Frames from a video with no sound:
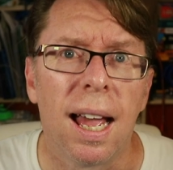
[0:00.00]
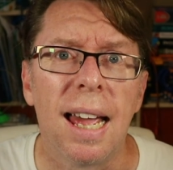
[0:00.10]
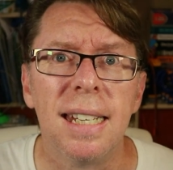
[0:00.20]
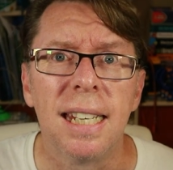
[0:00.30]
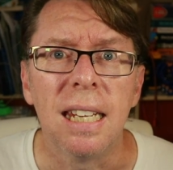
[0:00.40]

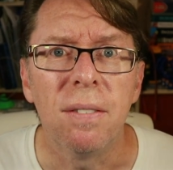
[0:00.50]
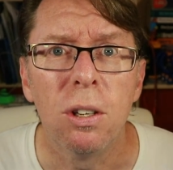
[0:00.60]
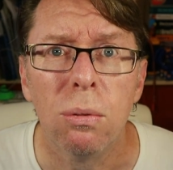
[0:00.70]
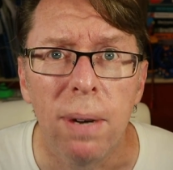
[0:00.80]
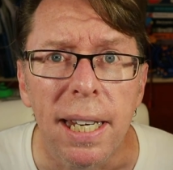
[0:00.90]
And
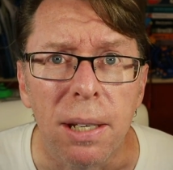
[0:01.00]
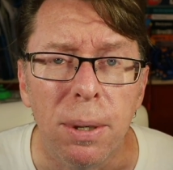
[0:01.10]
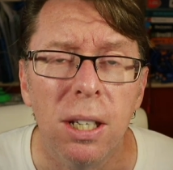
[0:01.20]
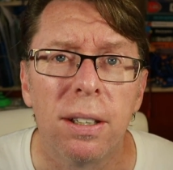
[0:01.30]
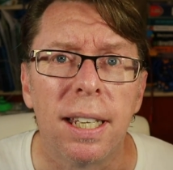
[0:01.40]
even already
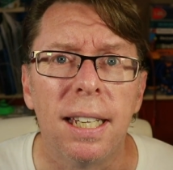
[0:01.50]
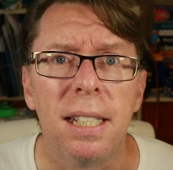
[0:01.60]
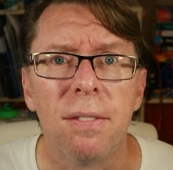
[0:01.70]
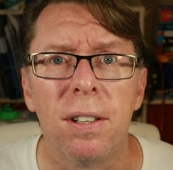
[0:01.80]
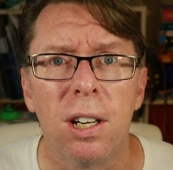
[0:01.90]
we're looking
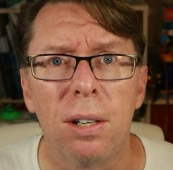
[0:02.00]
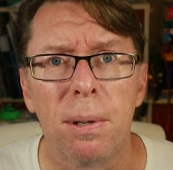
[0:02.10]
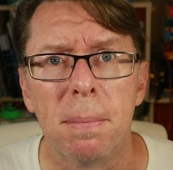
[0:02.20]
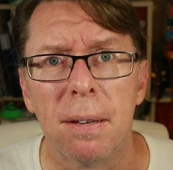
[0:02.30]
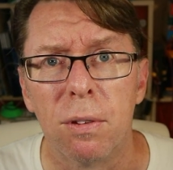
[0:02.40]
at different
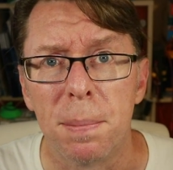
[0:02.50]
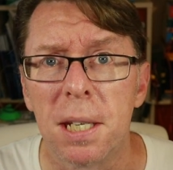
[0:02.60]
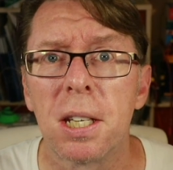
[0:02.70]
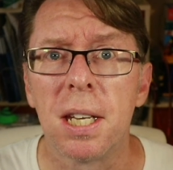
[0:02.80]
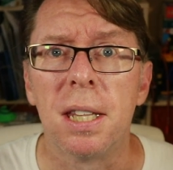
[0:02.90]
hardware platforms.
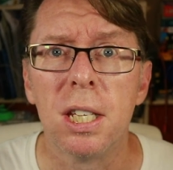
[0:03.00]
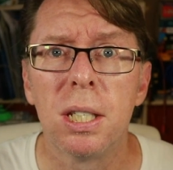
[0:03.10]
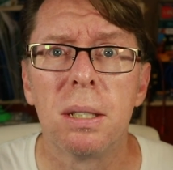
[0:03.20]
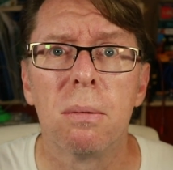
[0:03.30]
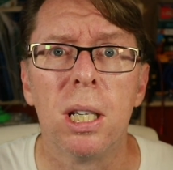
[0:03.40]
As I said,
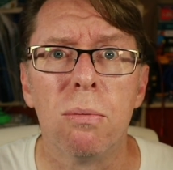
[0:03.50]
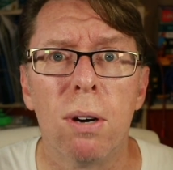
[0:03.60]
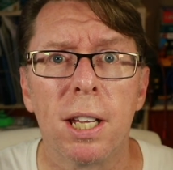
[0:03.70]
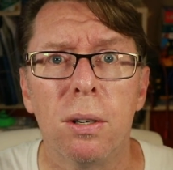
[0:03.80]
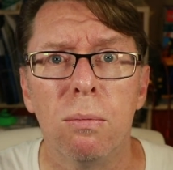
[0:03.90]
this is
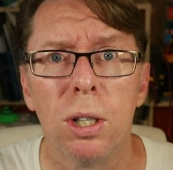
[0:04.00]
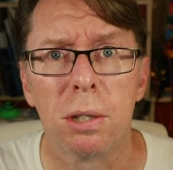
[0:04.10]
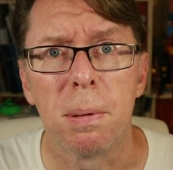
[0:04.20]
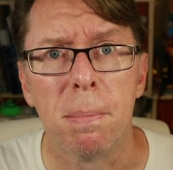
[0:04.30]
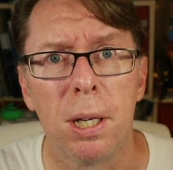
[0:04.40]
running on
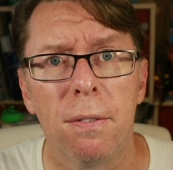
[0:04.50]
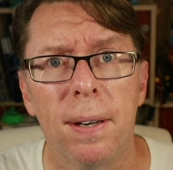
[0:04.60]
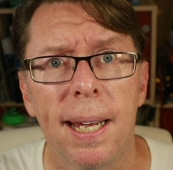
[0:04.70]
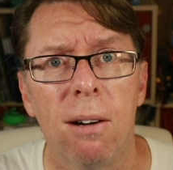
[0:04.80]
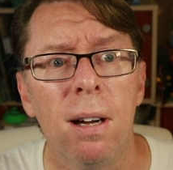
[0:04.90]
Raspberry Pi
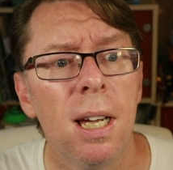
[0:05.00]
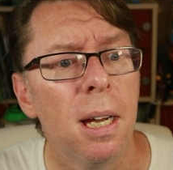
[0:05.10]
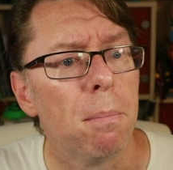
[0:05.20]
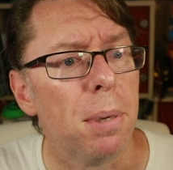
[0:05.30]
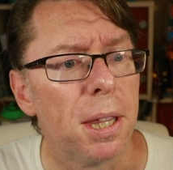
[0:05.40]
for now,
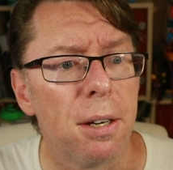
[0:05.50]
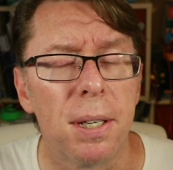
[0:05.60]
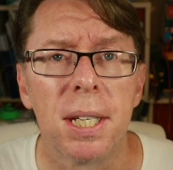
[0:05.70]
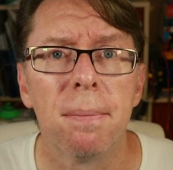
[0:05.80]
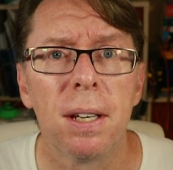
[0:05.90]
but there
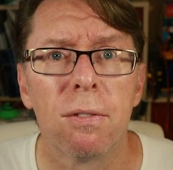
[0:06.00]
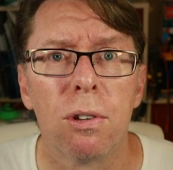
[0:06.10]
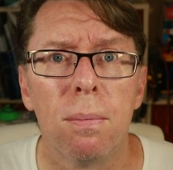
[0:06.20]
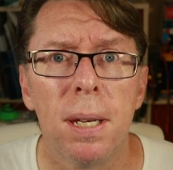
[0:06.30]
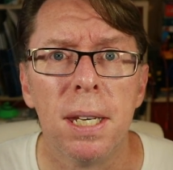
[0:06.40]
is something
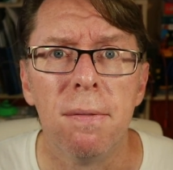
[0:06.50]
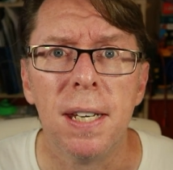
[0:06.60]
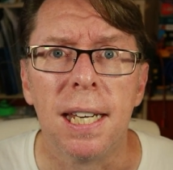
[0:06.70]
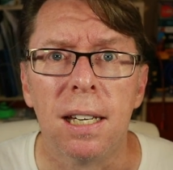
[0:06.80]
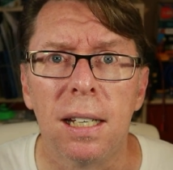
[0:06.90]
from
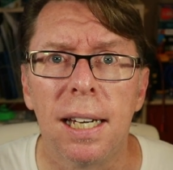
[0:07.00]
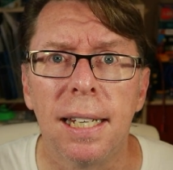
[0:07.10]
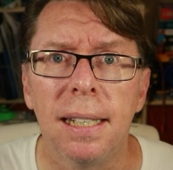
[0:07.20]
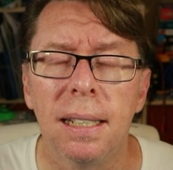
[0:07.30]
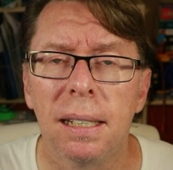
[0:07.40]
NVIDIA,
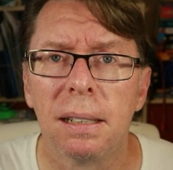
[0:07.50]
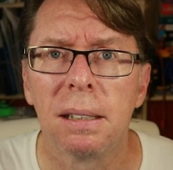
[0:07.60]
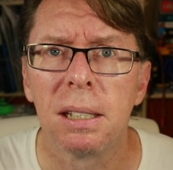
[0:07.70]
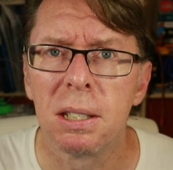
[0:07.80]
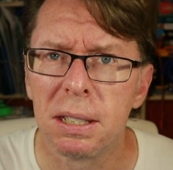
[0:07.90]

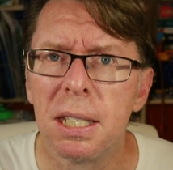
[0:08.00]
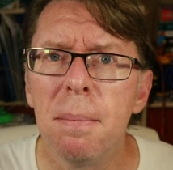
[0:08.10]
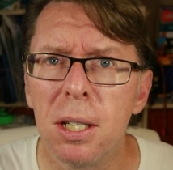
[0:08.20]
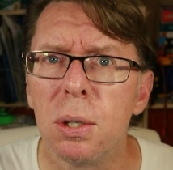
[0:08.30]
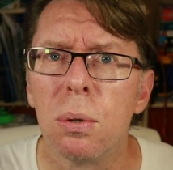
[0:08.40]
a
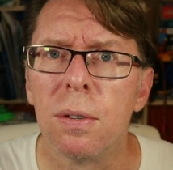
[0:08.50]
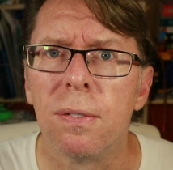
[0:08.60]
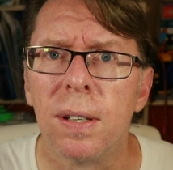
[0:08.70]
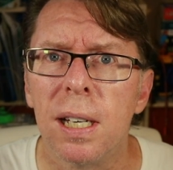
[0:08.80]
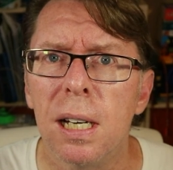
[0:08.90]
similar sort
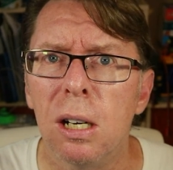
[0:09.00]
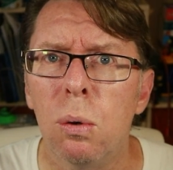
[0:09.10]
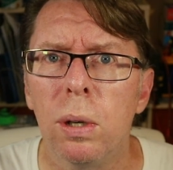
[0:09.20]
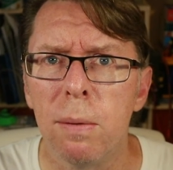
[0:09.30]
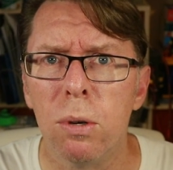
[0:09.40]
of
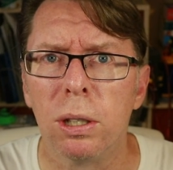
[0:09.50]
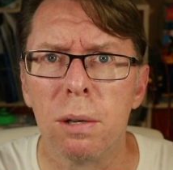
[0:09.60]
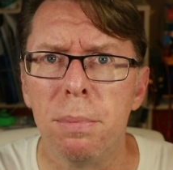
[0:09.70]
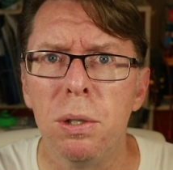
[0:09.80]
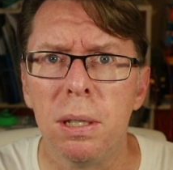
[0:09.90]
all-in-one
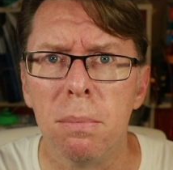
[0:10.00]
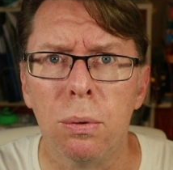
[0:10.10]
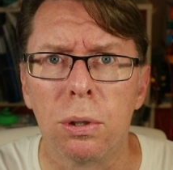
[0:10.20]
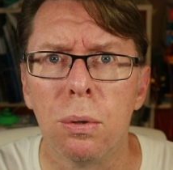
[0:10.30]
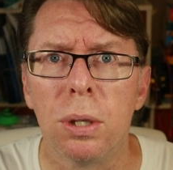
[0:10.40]
computing
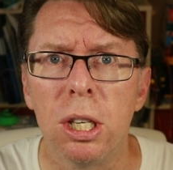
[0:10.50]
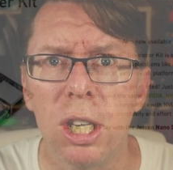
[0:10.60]
board called the